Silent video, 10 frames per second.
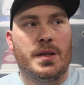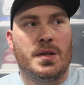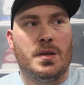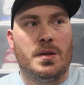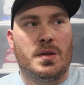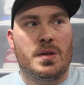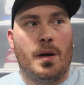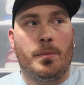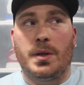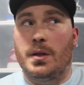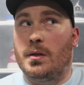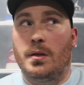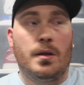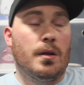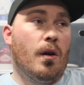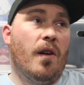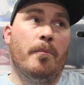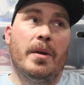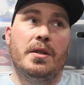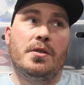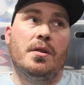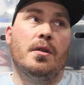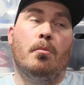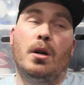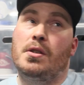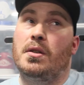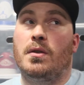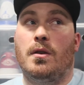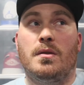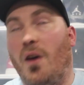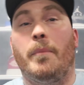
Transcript: This is something that I've mentioned a bunch of times.